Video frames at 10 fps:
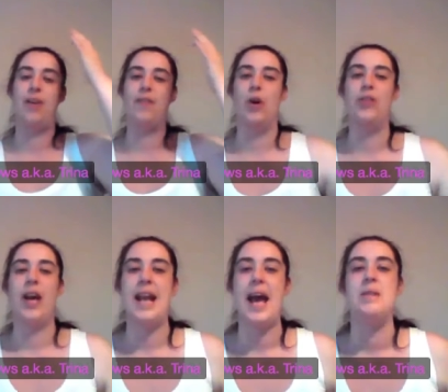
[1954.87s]
they've got
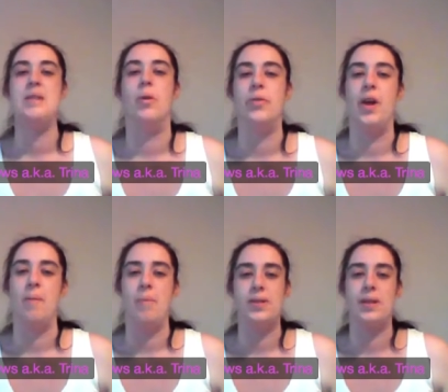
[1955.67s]
their name on
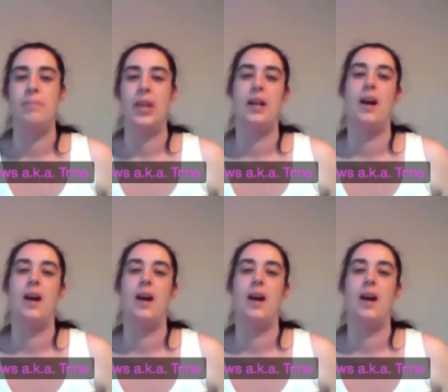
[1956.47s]
them or something